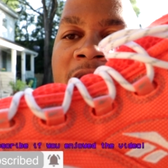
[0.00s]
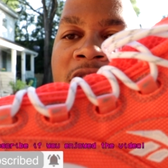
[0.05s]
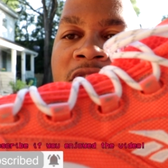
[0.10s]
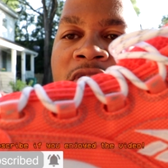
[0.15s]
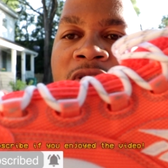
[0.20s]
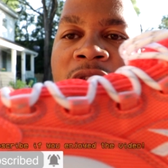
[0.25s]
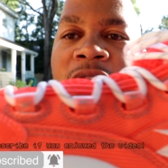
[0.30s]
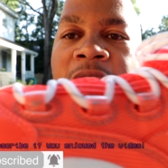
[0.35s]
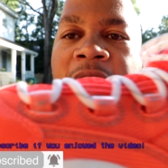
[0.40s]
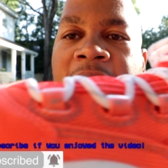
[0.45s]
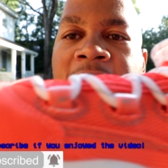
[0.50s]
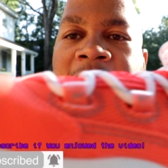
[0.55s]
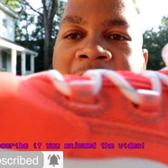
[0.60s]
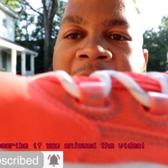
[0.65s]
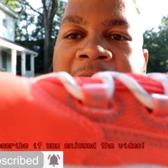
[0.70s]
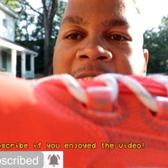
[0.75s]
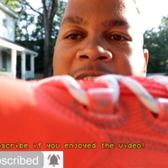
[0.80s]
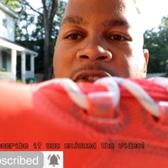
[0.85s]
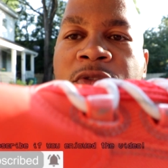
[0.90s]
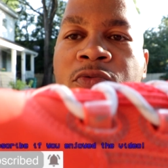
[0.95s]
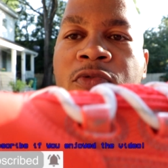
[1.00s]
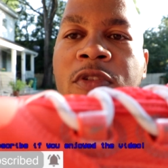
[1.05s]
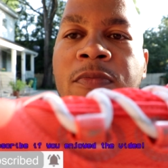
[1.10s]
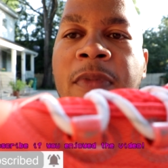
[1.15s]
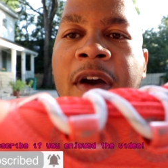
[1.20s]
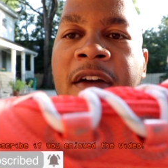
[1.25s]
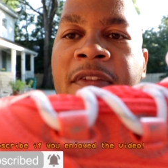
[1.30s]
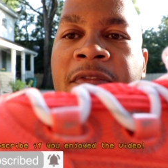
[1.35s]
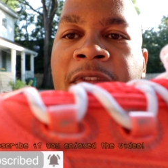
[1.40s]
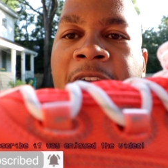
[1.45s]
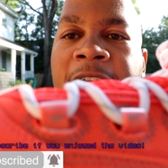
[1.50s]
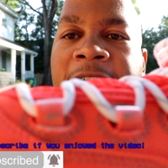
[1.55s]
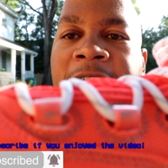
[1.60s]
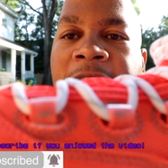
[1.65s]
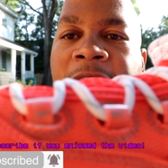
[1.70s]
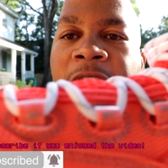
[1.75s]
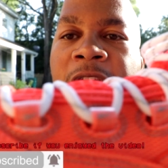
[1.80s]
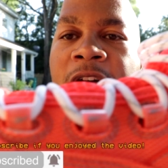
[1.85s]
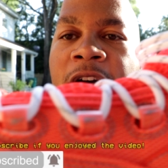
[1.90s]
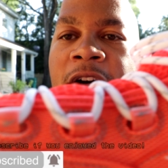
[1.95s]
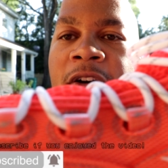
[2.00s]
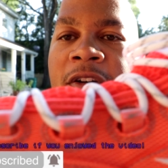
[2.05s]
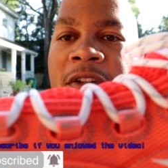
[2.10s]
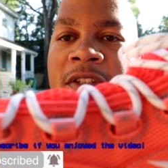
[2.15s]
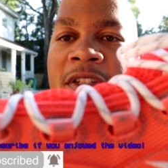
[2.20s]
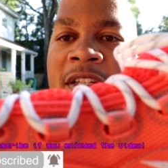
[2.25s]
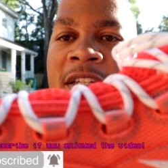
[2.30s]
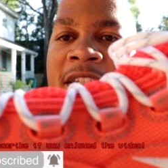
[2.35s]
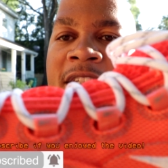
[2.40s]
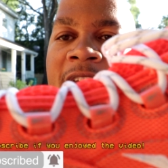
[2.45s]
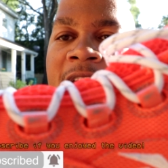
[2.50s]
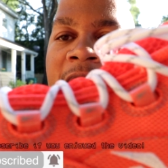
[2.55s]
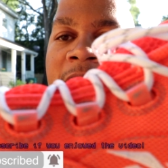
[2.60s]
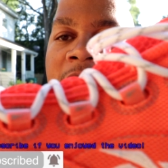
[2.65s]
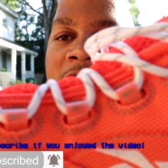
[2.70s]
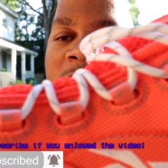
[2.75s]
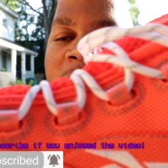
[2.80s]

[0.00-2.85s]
the shoe, it has the Reebok Vector logos instead of it